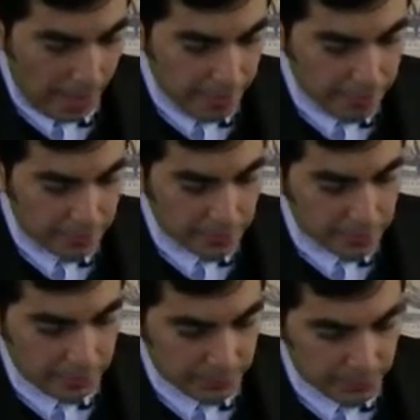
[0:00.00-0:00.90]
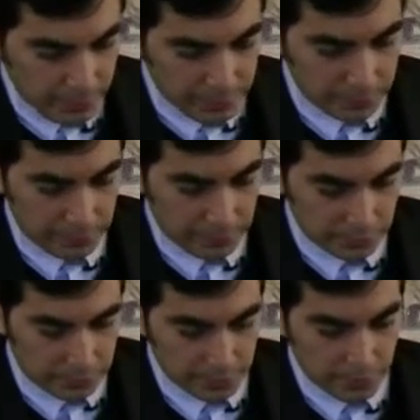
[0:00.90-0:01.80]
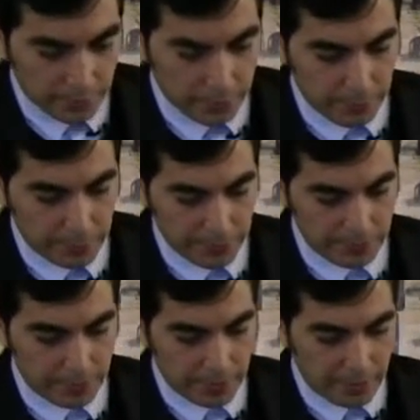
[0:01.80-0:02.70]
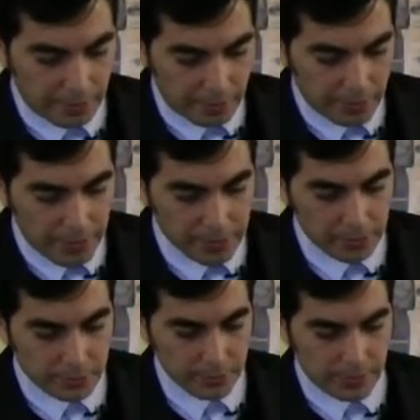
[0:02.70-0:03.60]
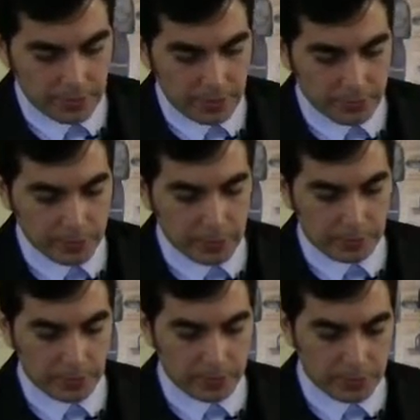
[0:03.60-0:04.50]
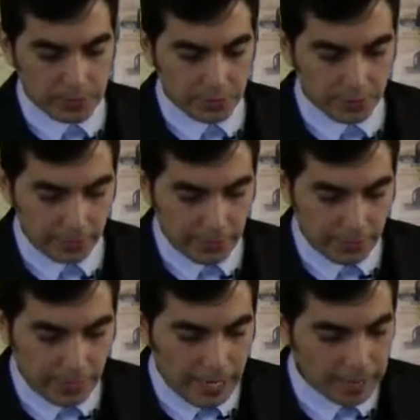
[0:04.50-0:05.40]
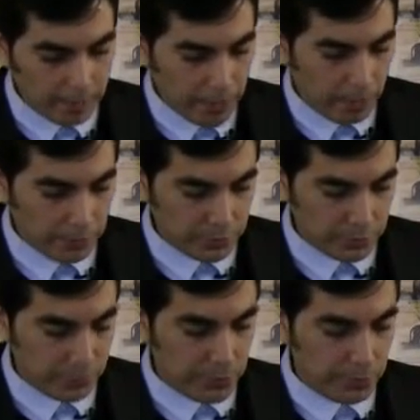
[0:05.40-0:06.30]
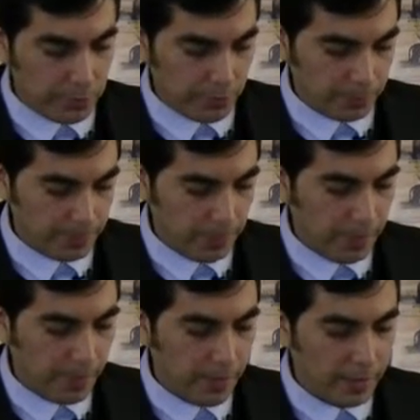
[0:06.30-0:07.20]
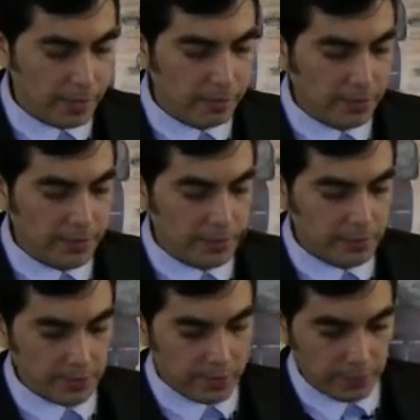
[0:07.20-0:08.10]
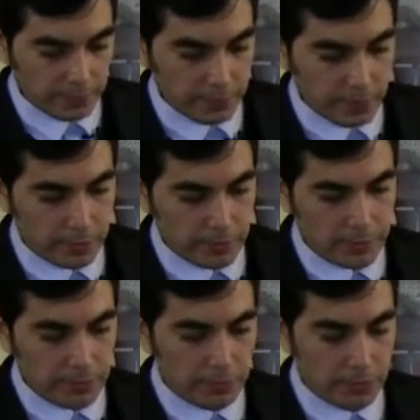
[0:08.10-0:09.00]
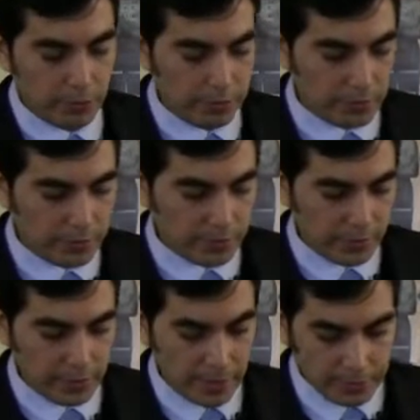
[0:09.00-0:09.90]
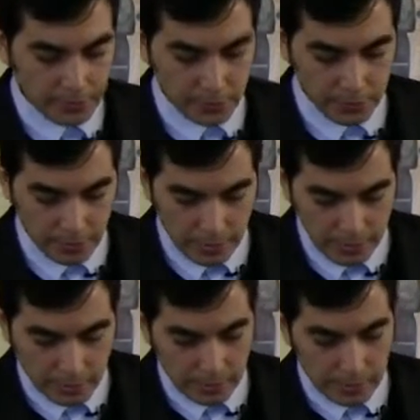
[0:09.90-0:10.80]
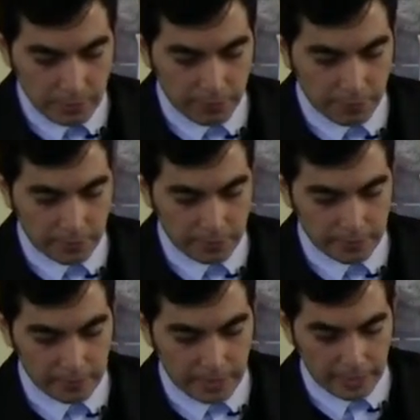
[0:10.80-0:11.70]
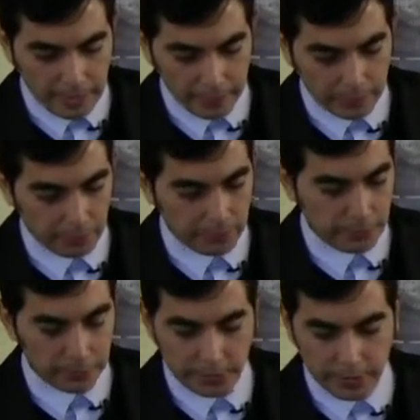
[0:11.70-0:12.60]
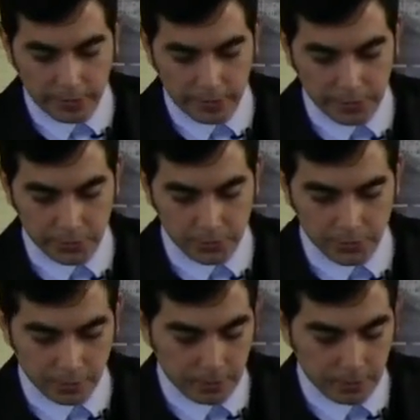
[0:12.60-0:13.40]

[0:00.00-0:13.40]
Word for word: At the very time specified, Turkey, through her ambassadors, accepted the protection of the allied powers of Europe and thus placed herself under the control of Christian nations. The event exactly fulfilled the prediction.